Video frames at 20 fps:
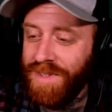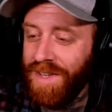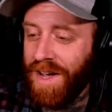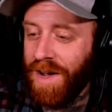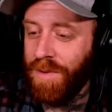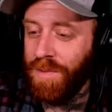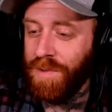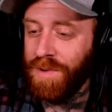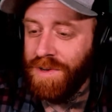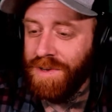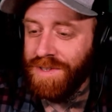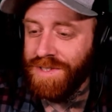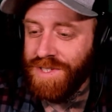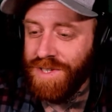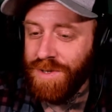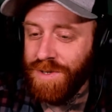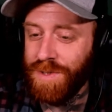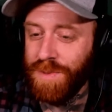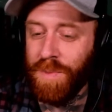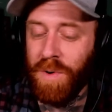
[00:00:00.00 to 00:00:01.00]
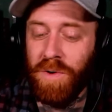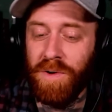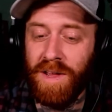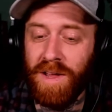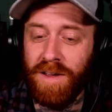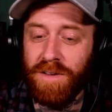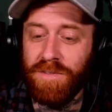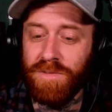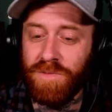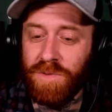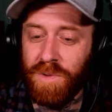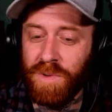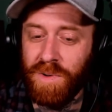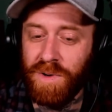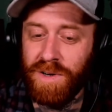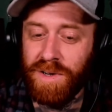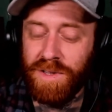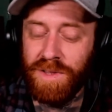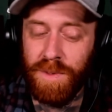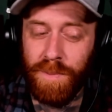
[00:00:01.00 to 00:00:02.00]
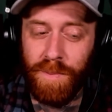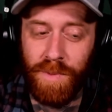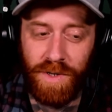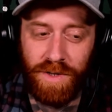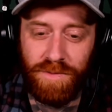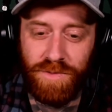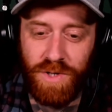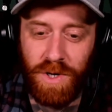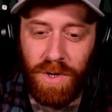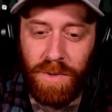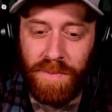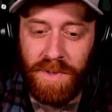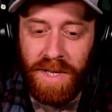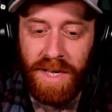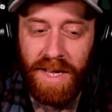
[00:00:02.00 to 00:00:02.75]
I will see you tomorrow night for the Book of Job.